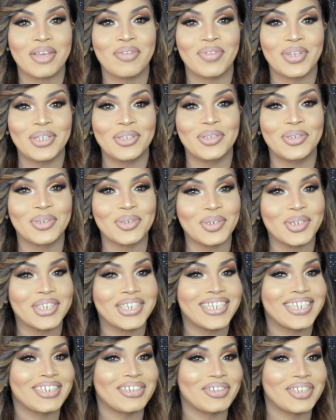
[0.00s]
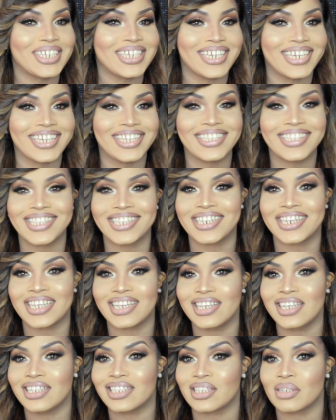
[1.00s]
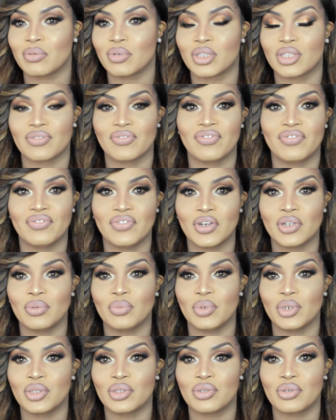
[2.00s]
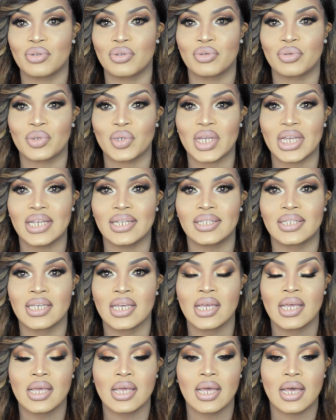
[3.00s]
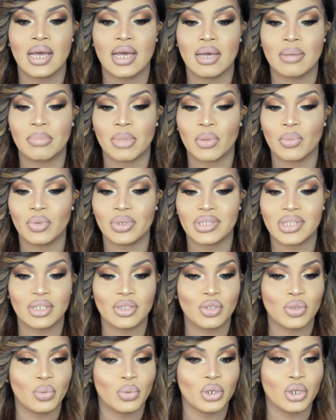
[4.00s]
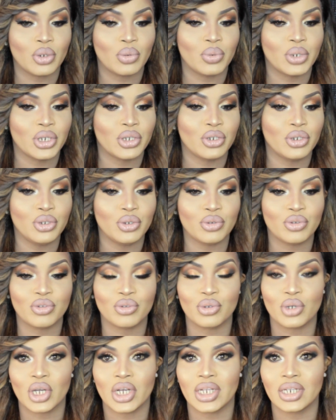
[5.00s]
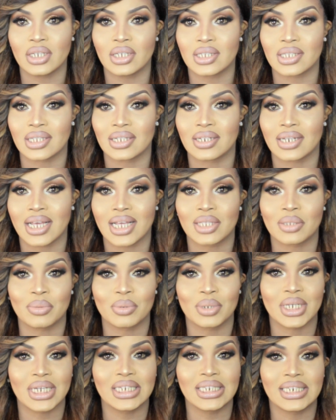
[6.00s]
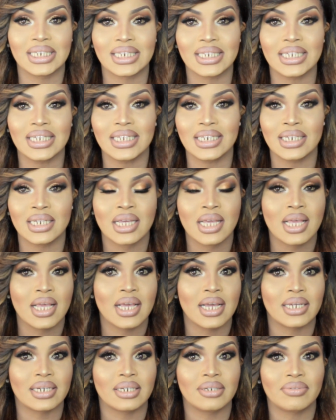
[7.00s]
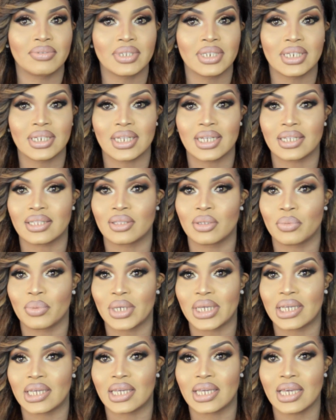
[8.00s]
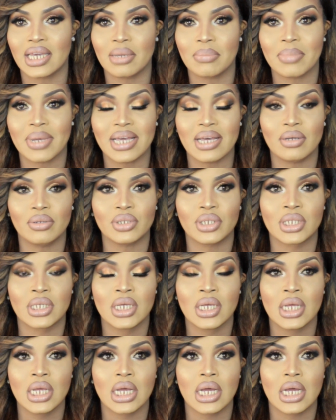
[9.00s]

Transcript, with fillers: I've enjoyed creating it. It was a fun one to create. Um, I wanted to work with neutral colors and that's what I did. And I really liked the way it came out.